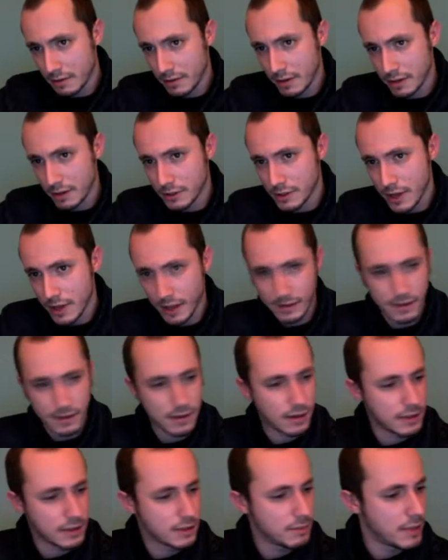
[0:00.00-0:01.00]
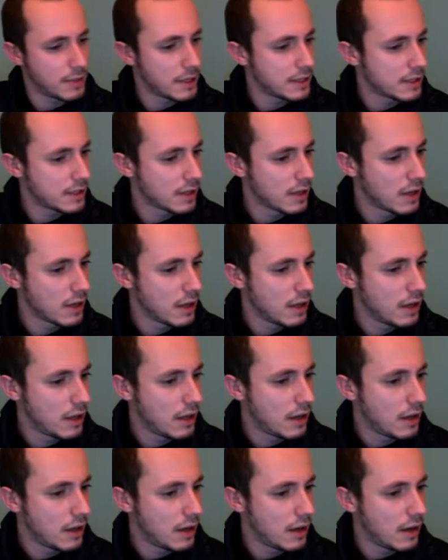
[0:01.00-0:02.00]
you can check the database.
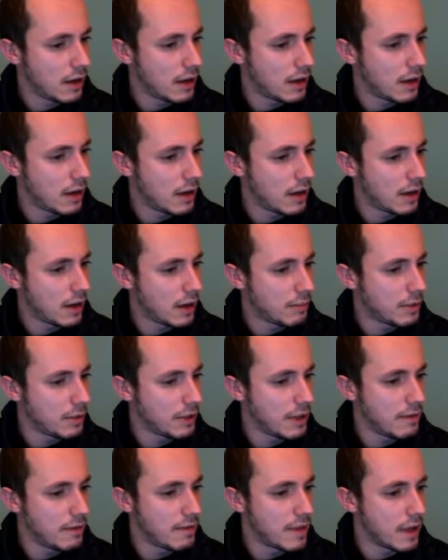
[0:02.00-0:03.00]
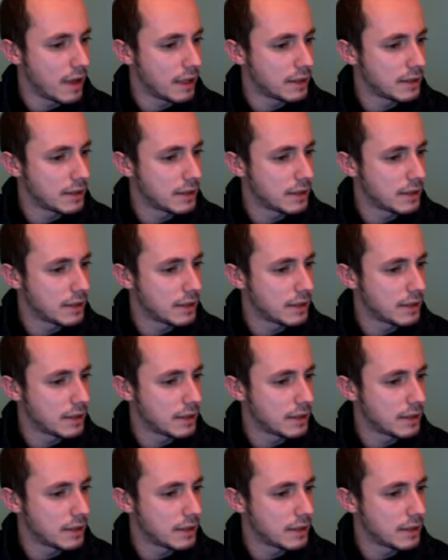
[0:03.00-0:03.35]
And I believe that